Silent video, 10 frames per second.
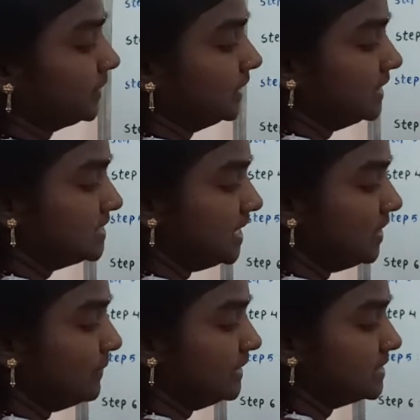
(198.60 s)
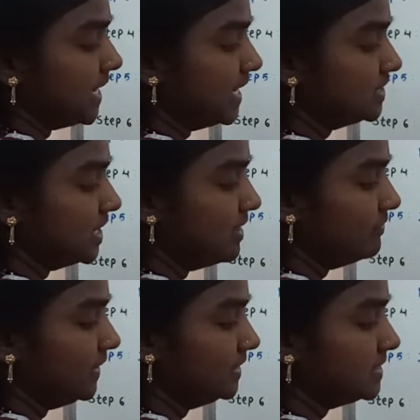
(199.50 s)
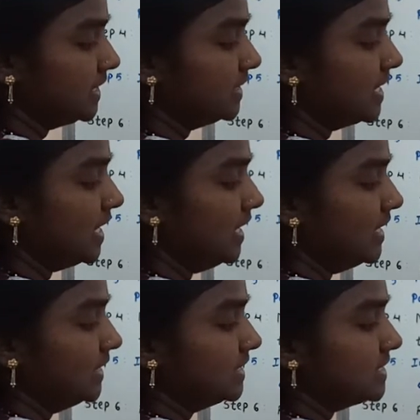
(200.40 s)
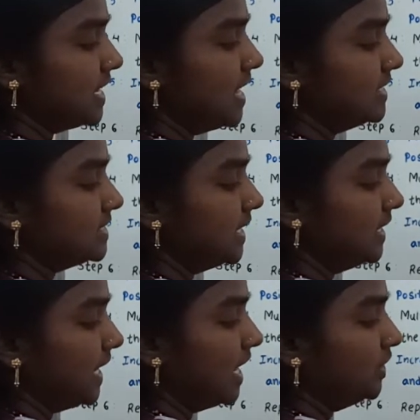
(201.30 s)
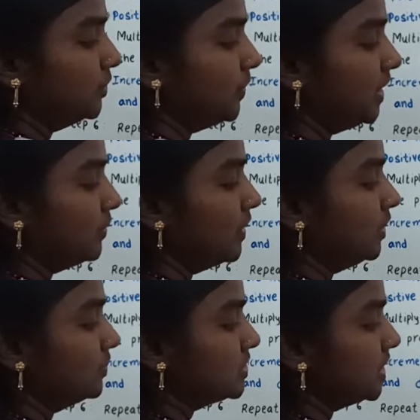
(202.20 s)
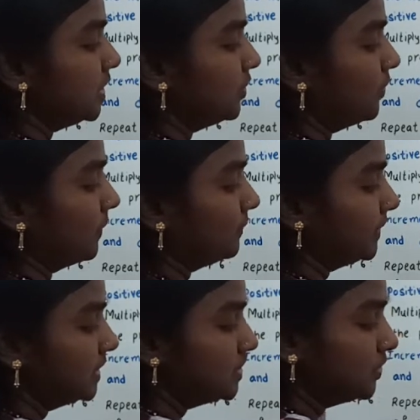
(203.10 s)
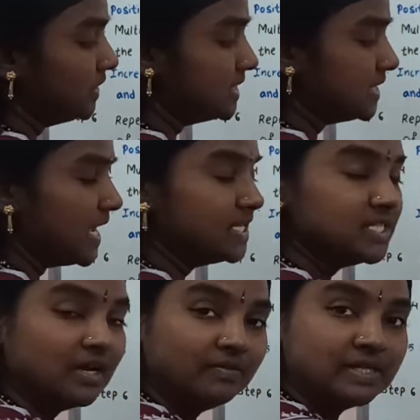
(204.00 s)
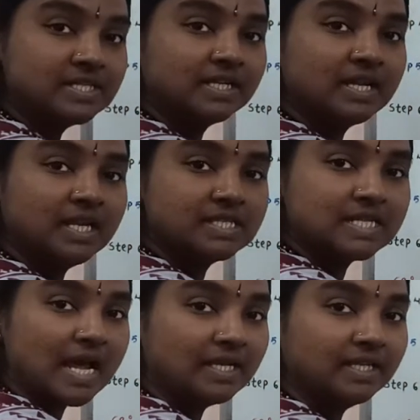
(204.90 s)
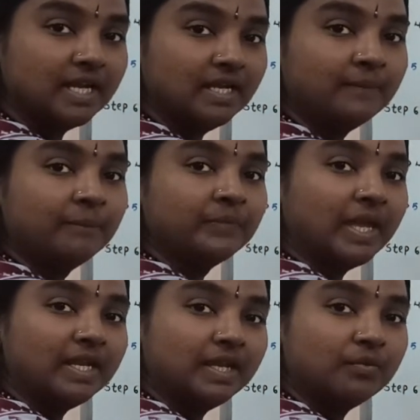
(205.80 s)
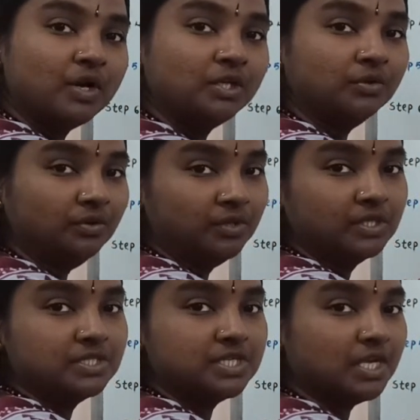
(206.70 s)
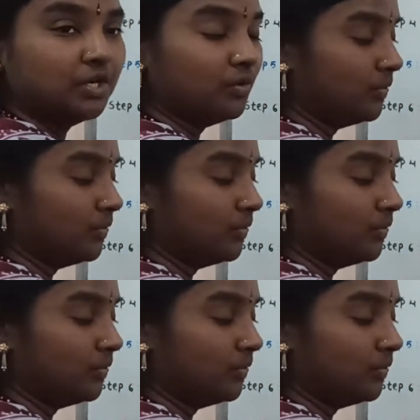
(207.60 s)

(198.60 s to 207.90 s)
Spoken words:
the sequence h of n signal starts at n2 equal to 0. So this h of n signal is starting at n equal to 0.